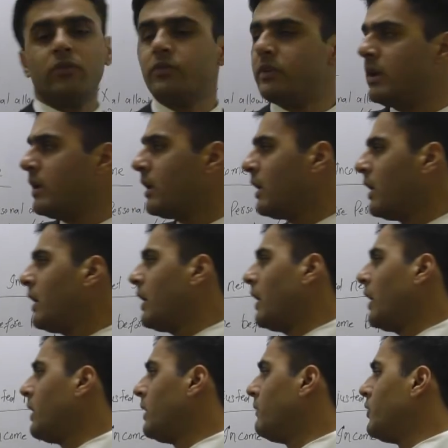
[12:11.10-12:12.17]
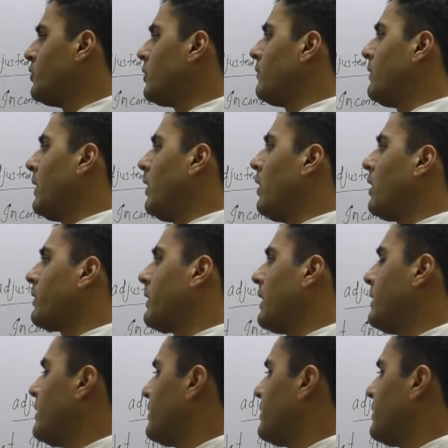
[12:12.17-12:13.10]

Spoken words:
pounds, then individual will not